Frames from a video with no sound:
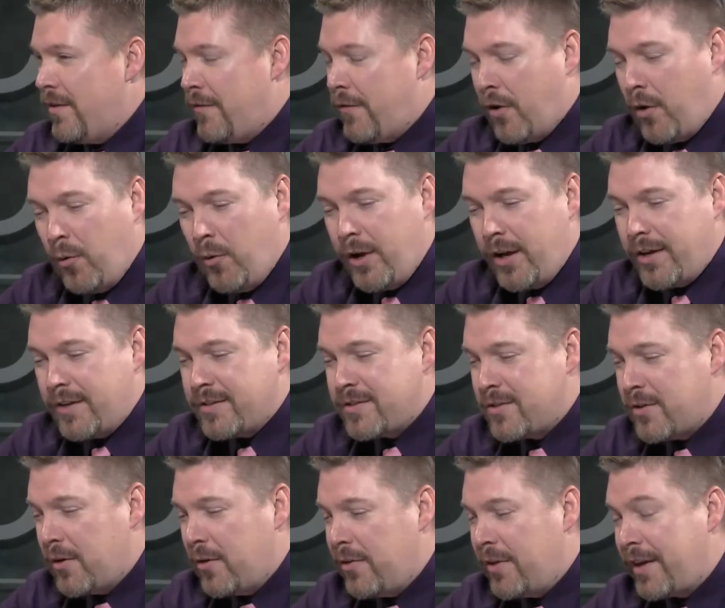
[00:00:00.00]
Full week.
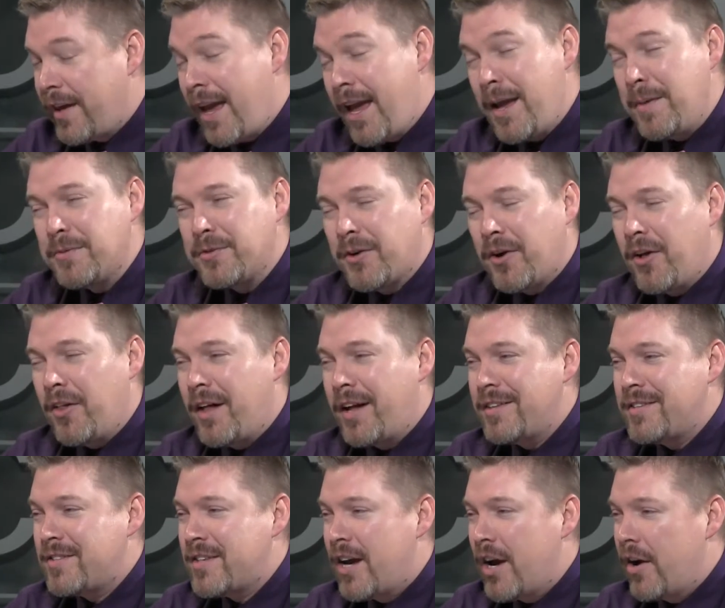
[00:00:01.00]
So the games are all
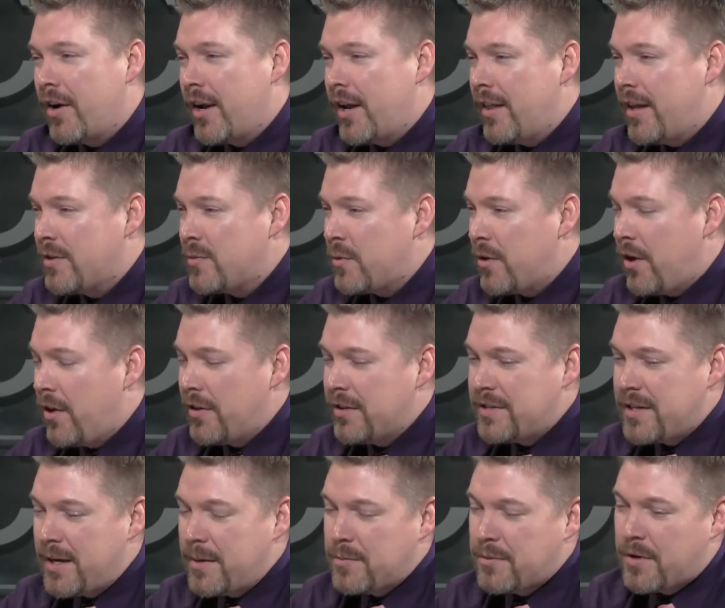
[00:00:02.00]
on Saturday. That's when all the
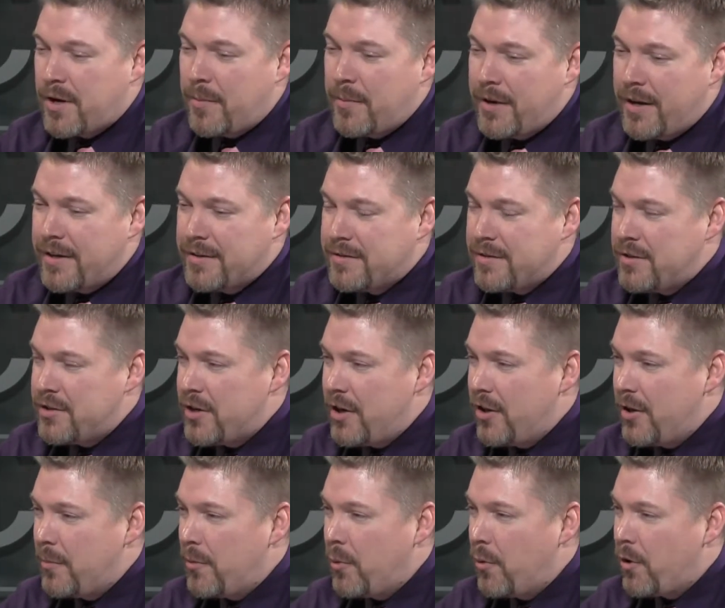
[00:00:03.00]
teams will come against each
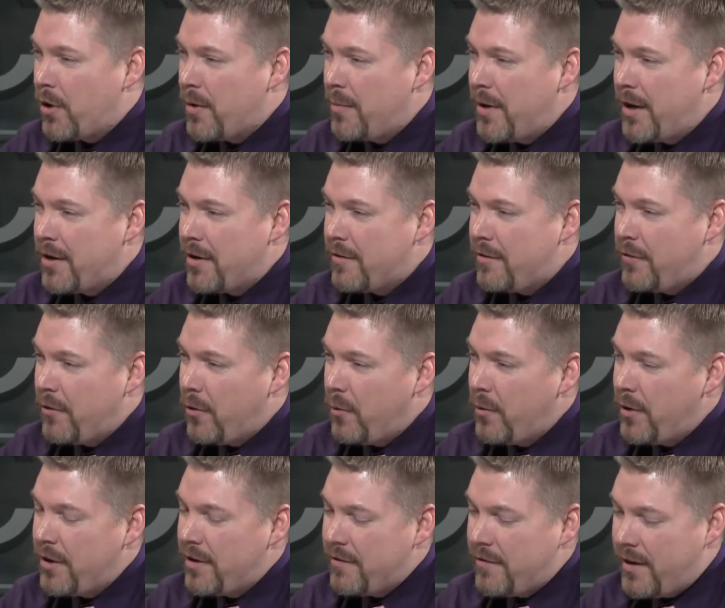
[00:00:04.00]
other. But we're going to make it a full
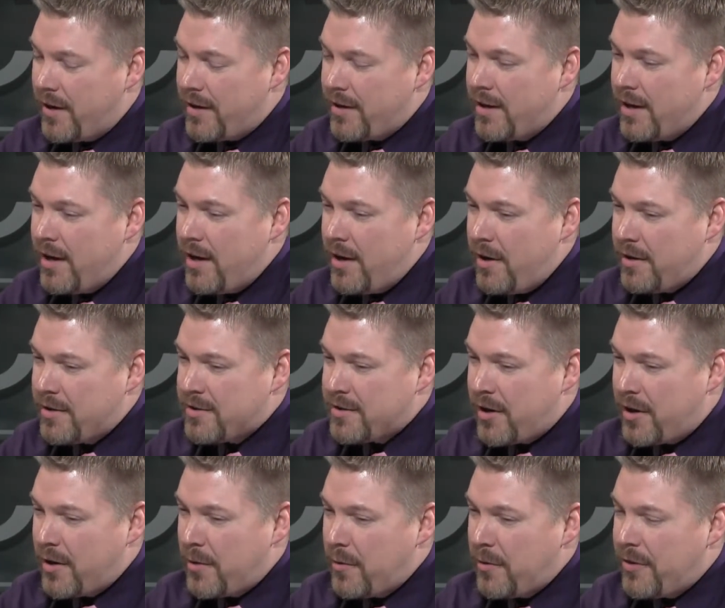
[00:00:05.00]
week event,
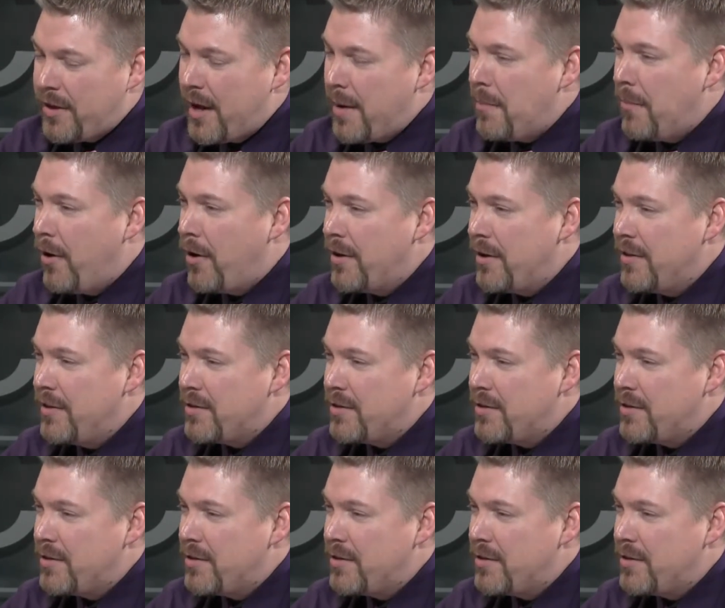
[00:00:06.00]
starting with that Monday, the